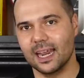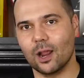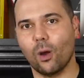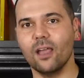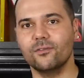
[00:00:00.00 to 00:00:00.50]

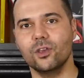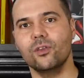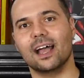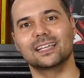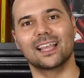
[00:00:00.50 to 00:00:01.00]
Now, I view
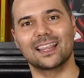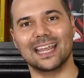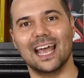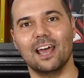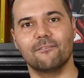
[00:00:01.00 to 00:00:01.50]
that as the
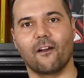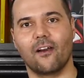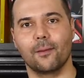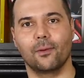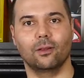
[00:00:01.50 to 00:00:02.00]
third
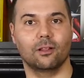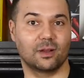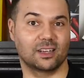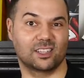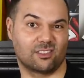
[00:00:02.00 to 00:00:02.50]
variable
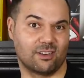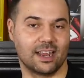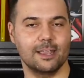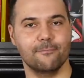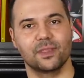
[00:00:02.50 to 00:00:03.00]
amongst
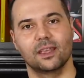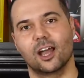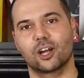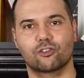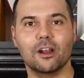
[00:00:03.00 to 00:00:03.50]
three
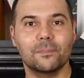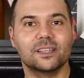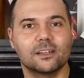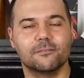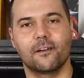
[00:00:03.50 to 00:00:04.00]
a
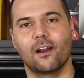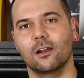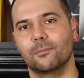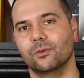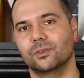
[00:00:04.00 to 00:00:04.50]
triptych of
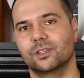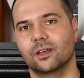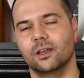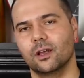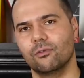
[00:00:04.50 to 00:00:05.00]
variables
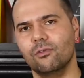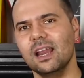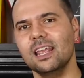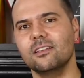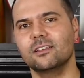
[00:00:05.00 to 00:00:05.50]
that
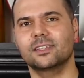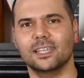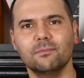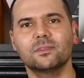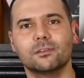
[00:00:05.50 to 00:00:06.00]
really
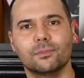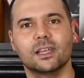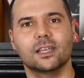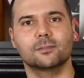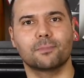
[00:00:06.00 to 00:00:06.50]
seem to
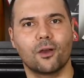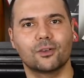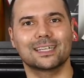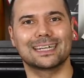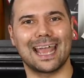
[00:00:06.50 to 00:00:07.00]
me as
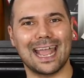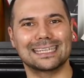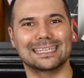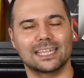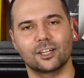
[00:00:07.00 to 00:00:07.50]
posing an
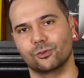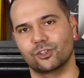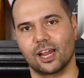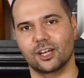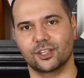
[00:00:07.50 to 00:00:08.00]
existential
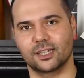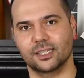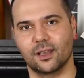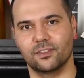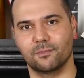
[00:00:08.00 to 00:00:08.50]
challenge to the
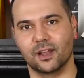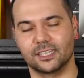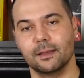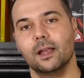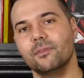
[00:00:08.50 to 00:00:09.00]
Conservative
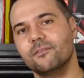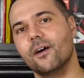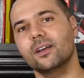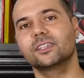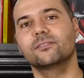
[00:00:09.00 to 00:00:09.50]
Party. The
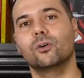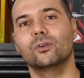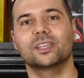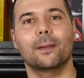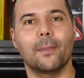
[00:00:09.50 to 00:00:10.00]
first is, of
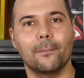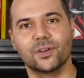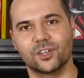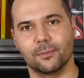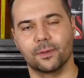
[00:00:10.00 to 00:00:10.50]
course, their
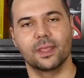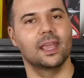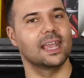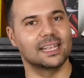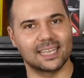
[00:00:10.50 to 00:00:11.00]
membership.
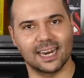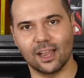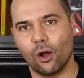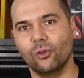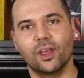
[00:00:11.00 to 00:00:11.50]
It's
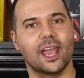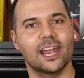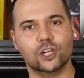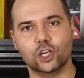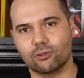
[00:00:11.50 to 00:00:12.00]
getting older,
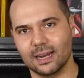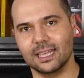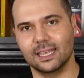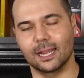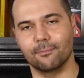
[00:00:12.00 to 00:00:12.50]
it's
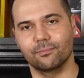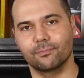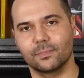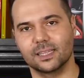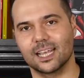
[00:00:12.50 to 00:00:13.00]
shrinking.
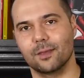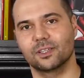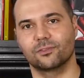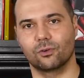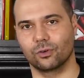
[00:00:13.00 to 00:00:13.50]
The same
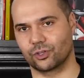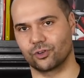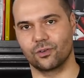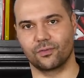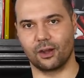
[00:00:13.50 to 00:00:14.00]
is, of course,
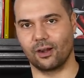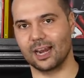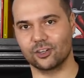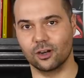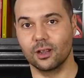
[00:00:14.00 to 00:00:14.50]
true for their
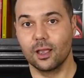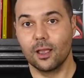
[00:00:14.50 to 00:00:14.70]
electorate.